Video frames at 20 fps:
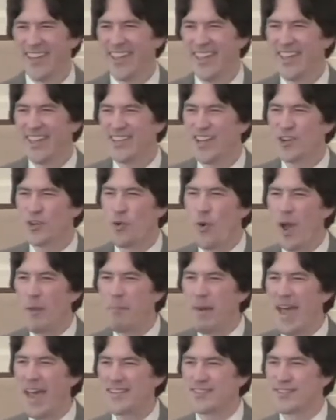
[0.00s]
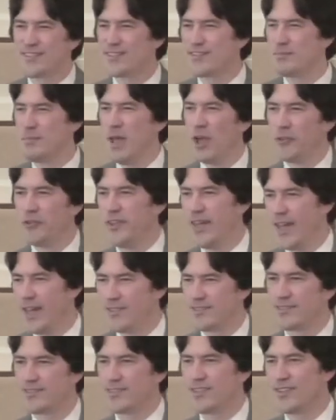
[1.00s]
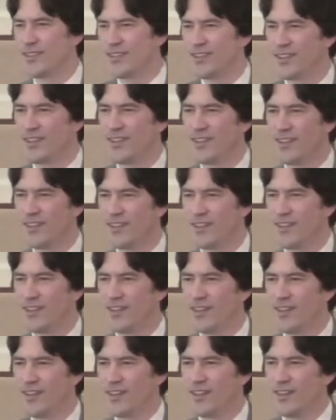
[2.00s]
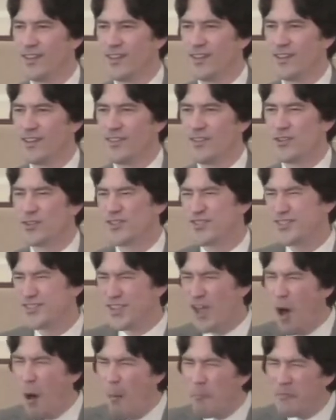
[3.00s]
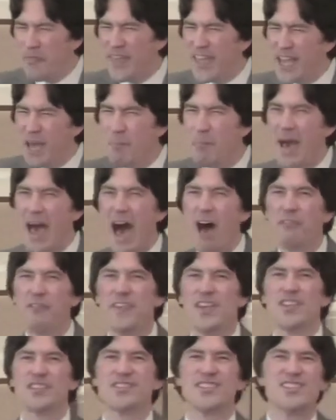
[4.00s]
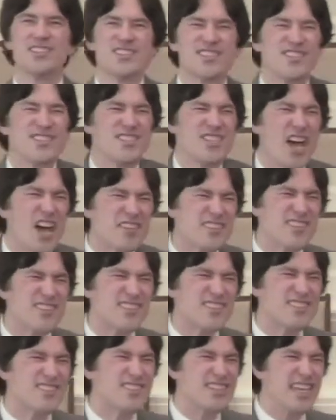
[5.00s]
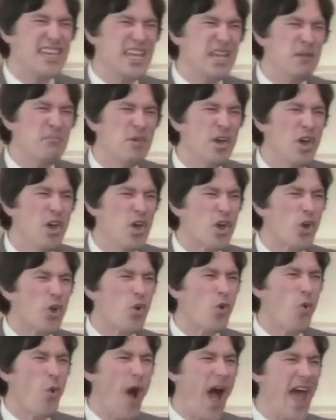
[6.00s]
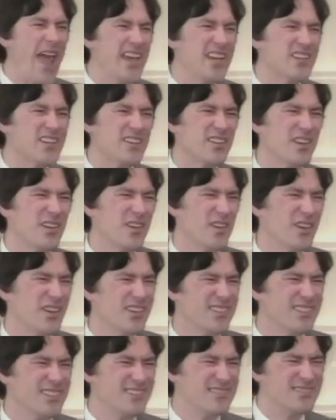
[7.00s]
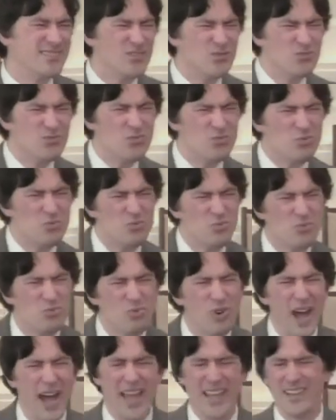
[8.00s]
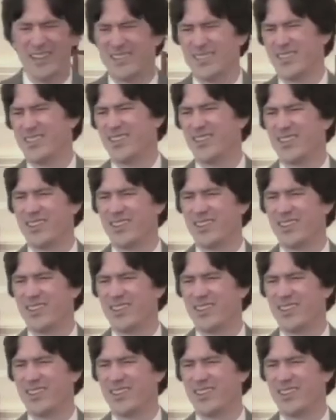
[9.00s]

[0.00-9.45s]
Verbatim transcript: it doesn't quite pass the smell test. There's something about this that just doesn't seem quite right.